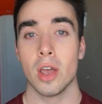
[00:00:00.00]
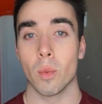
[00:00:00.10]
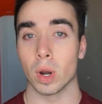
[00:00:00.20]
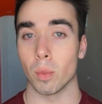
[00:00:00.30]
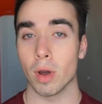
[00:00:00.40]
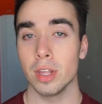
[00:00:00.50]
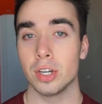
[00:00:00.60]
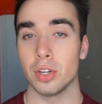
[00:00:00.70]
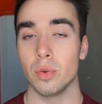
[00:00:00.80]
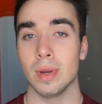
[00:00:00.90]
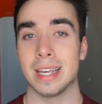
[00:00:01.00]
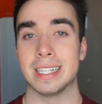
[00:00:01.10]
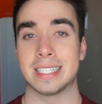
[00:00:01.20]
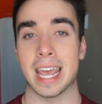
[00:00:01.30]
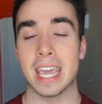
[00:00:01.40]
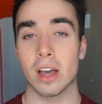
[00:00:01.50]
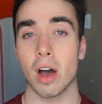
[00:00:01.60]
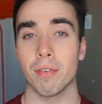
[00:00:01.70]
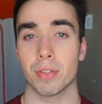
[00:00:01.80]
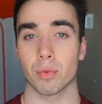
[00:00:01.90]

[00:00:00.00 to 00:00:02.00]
what I want you to do is take off